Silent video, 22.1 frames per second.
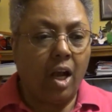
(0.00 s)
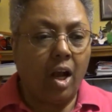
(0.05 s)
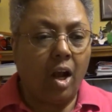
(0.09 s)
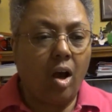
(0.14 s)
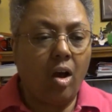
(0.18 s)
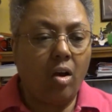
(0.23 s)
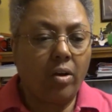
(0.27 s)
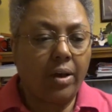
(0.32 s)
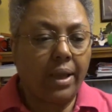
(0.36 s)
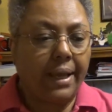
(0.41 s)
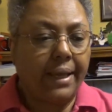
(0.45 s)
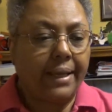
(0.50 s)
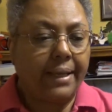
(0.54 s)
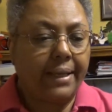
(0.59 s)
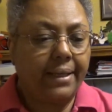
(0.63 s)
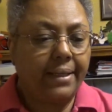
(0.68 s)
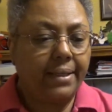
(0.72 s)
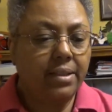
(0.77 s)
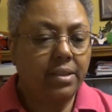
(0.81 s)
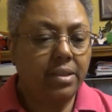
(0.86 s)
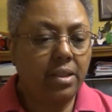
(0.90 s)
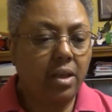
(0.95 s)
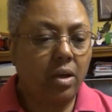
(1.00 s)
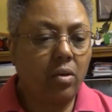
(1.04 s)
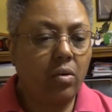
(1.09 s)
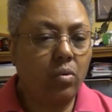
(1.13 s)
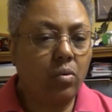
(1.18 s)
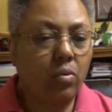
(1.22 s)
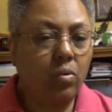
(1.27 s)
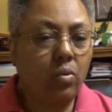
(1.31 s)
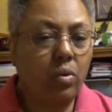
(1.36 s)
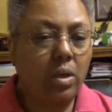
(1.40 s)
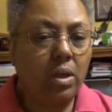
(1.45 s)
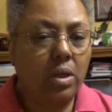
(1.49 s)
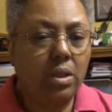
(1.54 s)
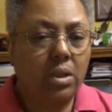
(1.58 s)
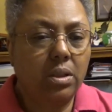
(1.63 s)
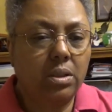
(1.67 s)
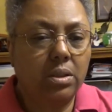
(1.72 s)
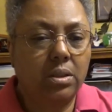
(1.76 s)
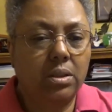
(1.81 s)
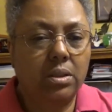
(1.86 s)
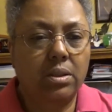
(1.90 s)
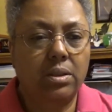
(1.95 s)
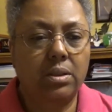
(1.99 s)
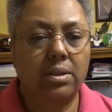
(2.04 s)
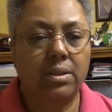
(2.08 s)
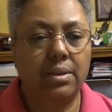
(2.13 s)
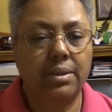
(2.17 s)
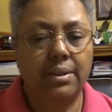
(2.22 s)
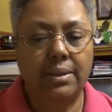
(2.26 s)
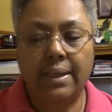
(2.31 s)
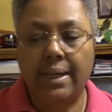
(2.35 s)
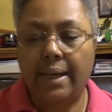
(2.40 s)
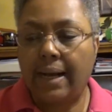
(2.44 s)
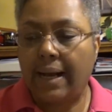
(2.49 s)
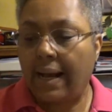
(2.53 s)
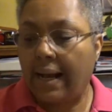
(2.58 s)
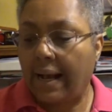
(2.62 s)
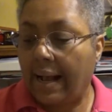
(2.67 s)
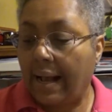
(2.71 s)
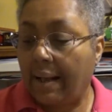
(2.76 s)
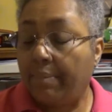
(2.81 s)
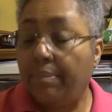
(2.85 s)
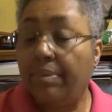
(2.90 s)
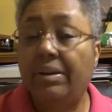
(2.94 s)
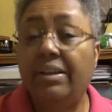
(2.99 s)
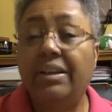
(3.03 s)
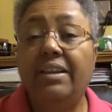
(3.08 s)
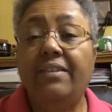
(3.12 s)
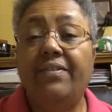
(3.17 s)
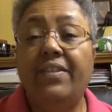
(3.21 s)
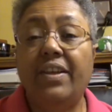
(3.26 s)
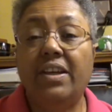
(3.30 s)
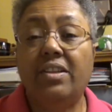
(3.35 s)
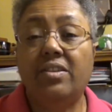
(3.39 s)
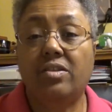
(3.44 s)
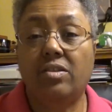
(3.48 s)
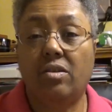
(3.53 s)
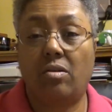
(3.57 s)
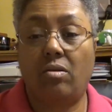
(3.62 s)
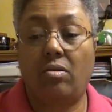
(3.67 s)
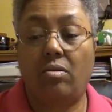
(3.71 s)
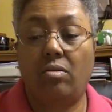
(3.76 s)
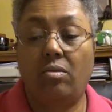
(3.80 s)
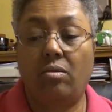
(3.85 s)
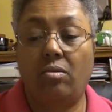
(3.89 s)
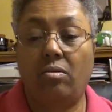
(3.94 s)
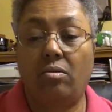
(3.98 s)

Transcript: Okay, so I believe that's all.